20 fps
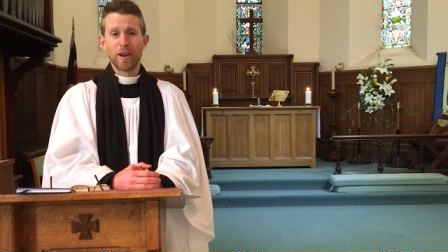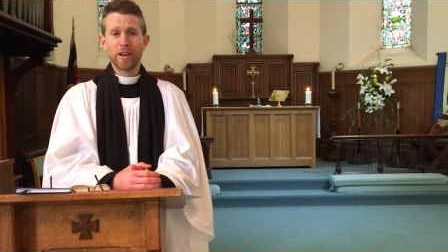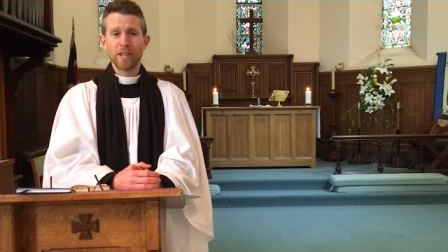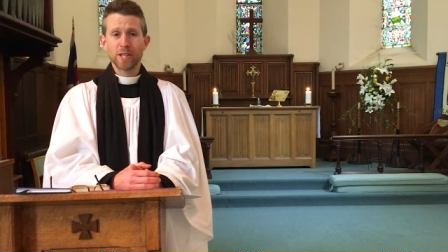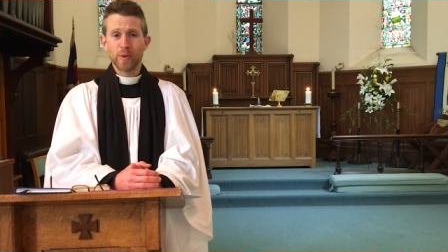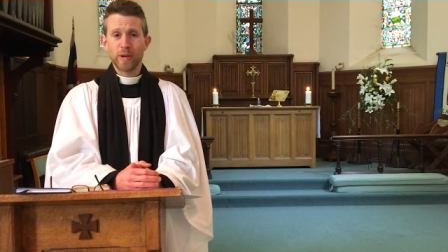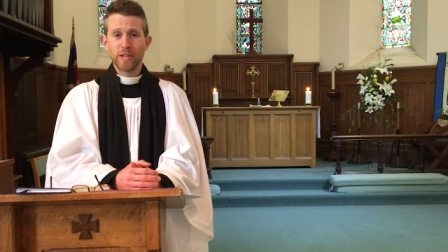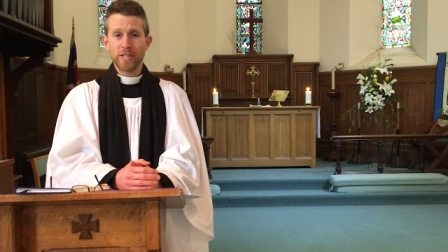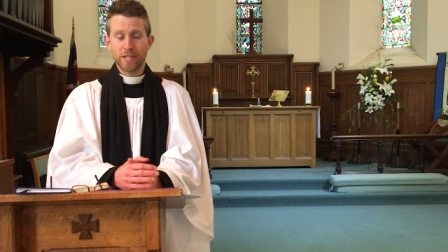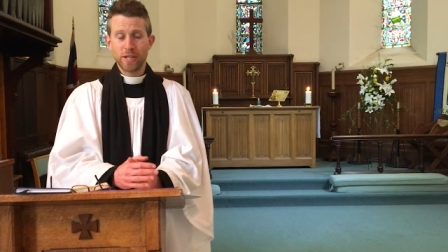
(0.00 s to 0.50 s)
And
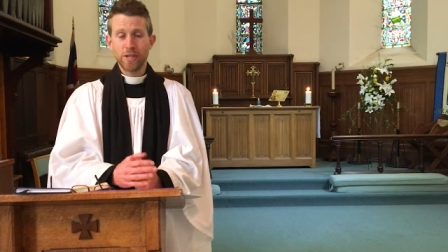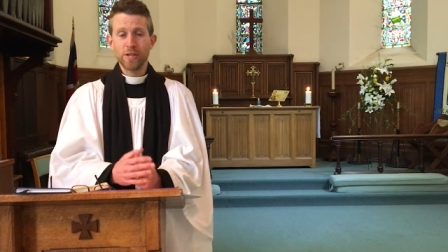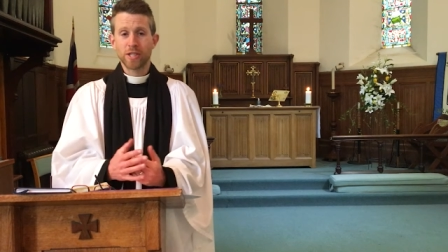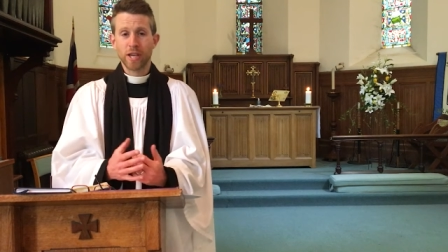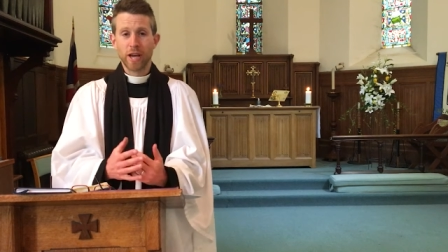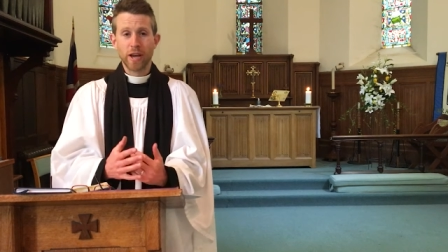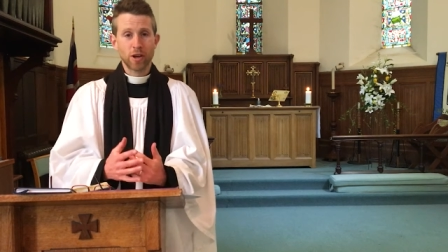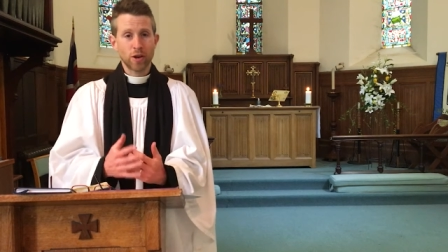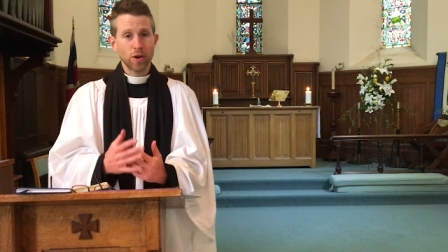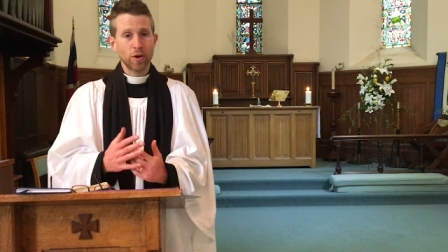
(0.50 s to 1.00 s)
as we do
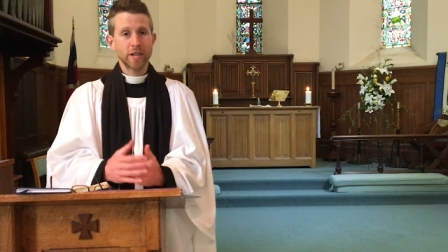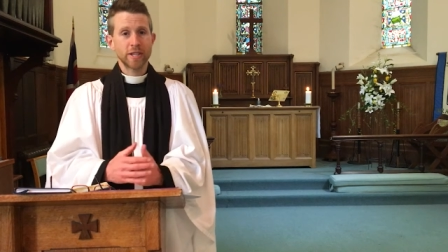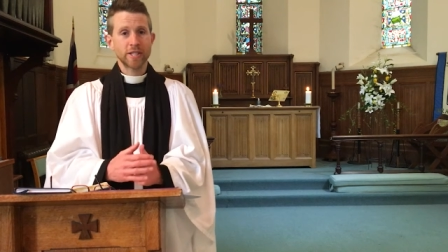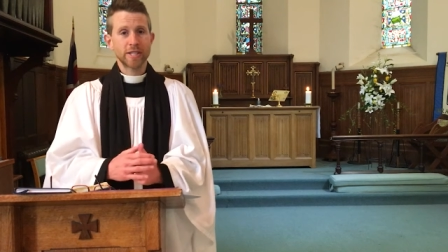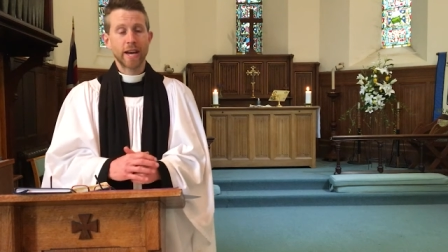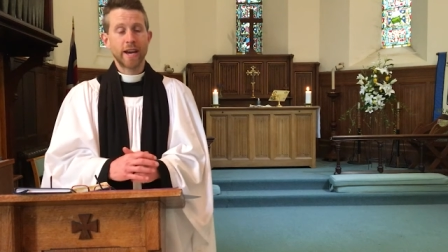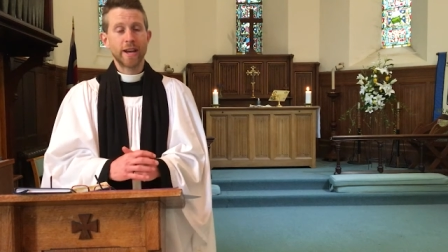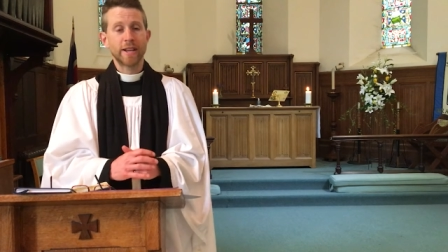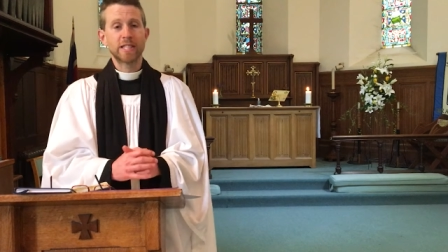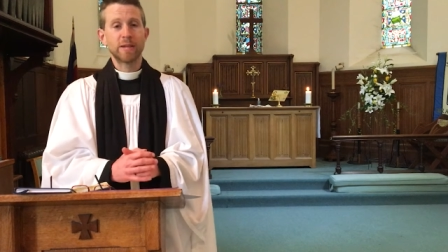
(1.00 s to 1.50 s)
so, God is
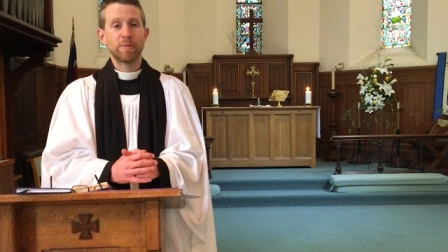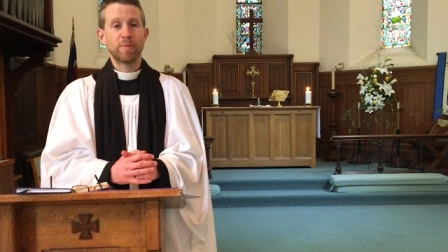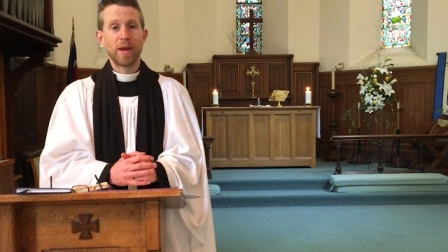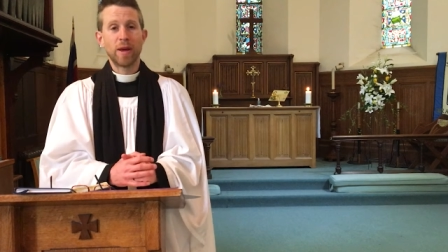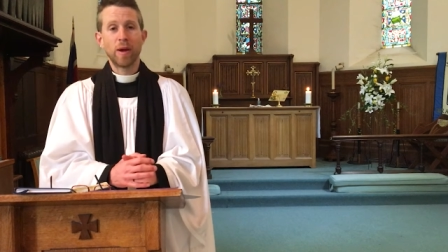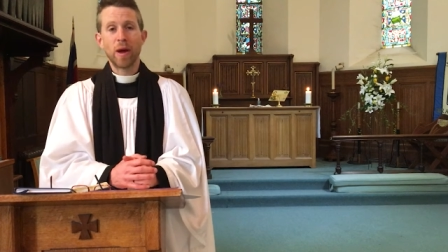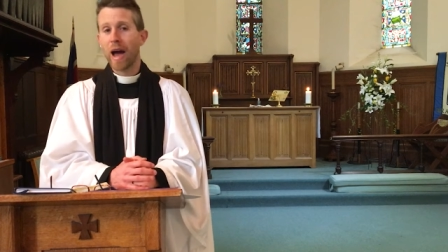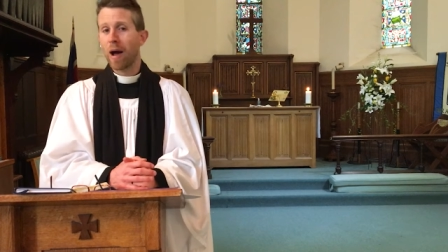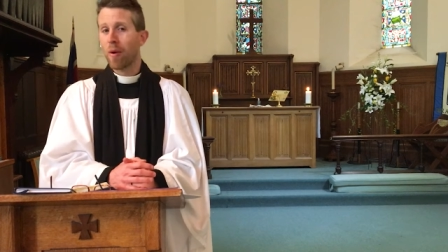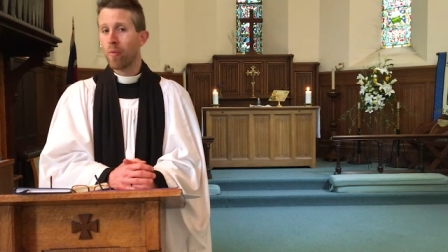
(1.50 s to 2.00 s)
going to
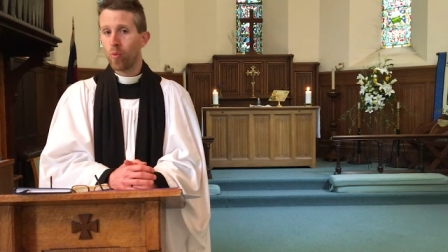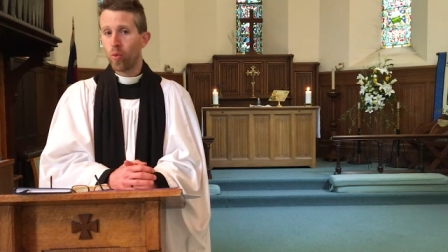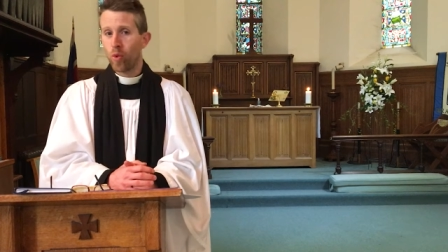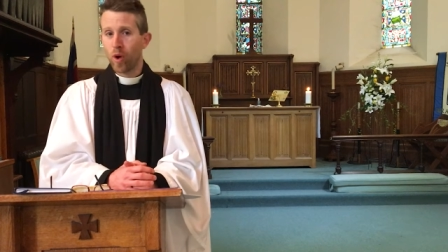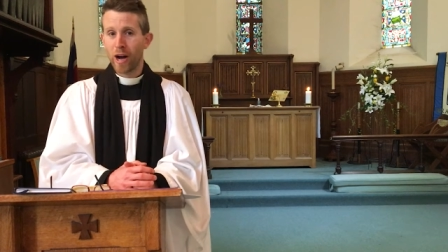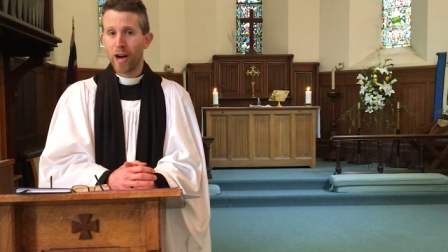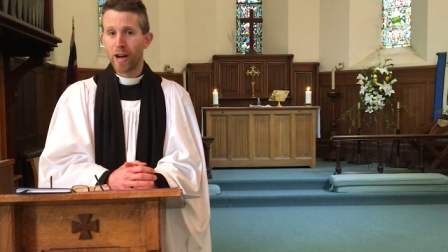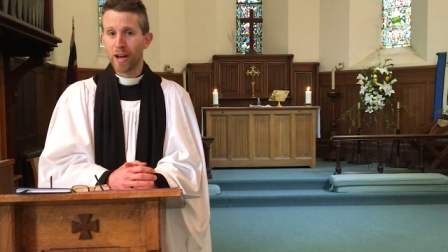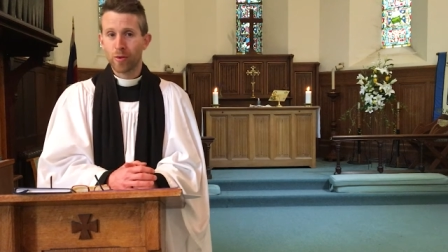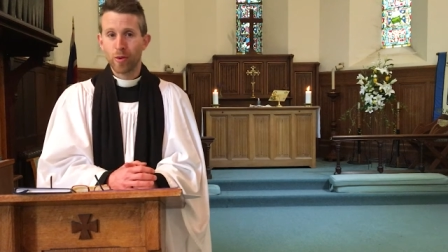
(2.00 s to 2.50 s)
be at
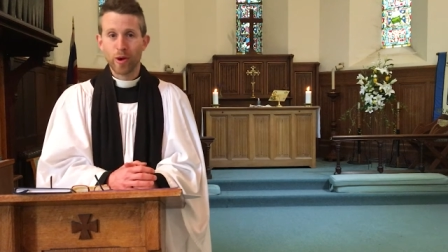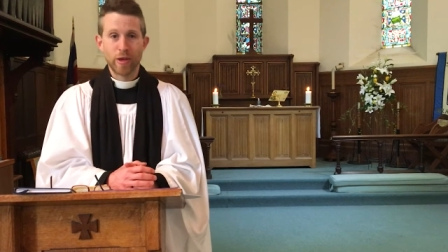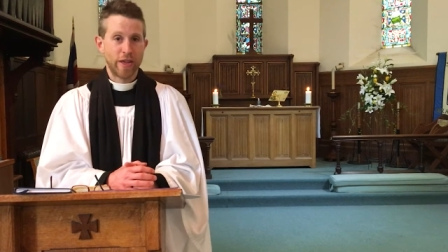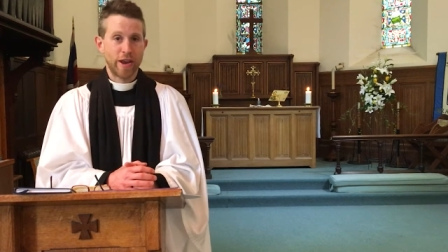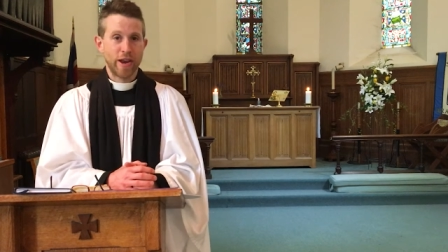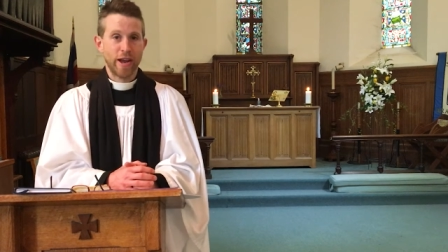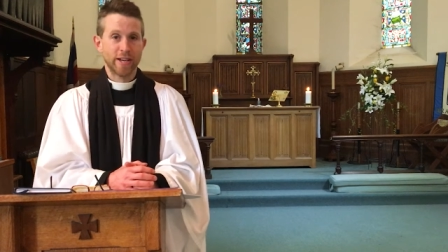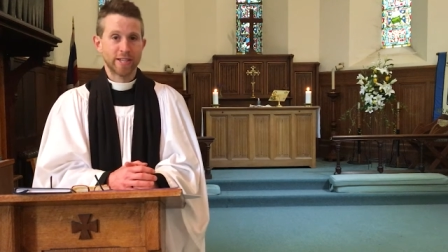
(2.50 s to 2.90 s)
work within